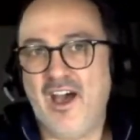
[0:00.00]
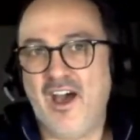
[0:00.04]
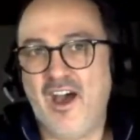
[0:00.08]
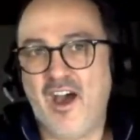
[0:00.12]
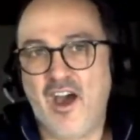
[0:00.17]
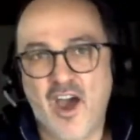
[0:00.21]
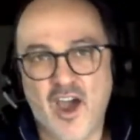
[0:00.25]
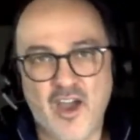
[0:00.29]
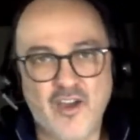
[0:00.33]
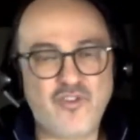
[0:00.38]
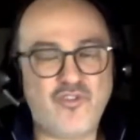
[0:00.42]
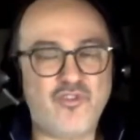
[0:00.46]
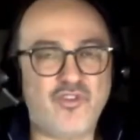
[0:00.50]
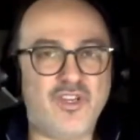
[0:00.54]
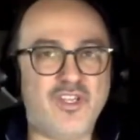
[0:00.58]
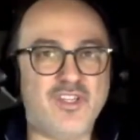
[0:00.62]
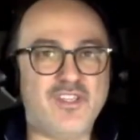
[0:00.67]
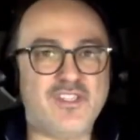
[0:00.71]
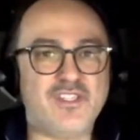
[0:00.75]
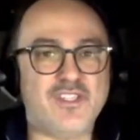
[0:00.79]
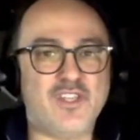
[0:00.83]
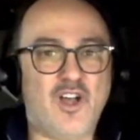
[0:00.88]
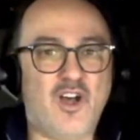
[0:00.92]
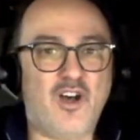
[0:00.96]

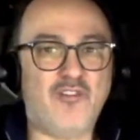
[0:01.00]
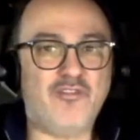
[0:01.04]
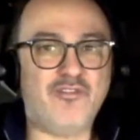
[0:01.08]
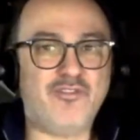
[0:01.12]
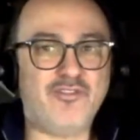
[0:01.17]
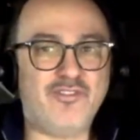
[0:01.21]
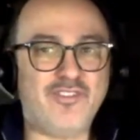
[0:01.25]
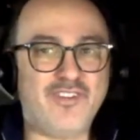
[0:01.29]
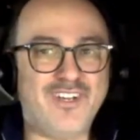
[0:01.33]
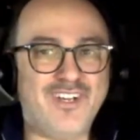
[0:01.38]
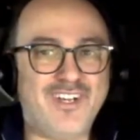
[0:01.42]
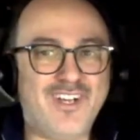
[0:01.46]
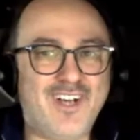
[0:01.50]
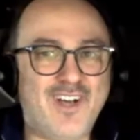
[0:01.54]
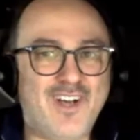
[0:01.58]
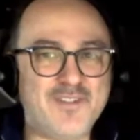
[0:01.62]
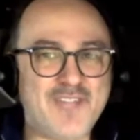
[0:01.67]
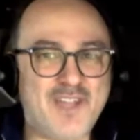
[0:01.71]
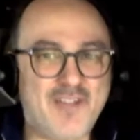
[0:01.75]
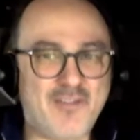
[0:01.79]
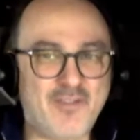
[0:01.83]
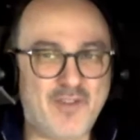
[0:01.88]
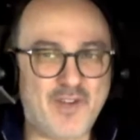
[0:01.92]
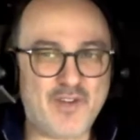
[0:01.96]
hundreds of
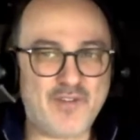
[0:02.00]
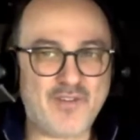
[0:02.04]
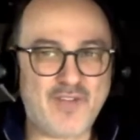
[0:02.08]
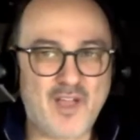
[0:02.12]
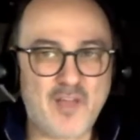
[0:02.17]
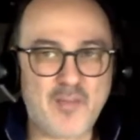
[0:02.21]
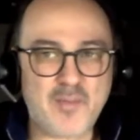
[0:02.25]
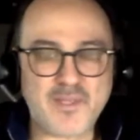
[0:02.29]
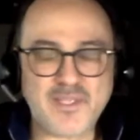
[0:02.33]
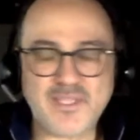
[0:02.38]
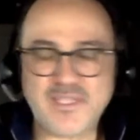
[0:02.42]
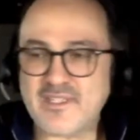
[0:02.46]
software developers.